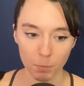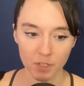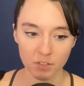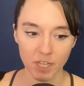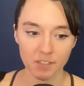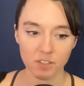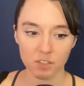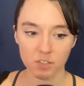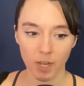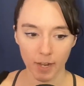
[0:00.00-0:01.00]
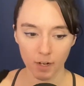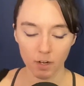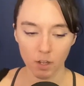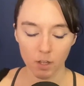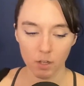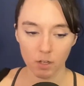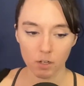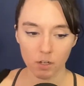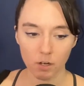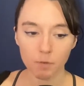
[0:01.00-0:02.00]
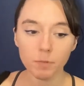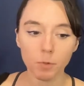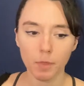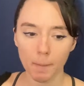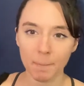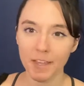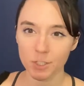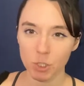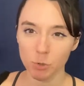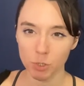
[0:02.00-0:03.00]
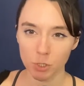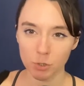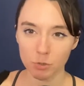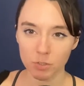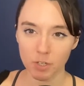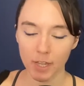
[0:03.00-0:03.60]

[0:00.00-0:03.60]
because that's the side of you that makes you you.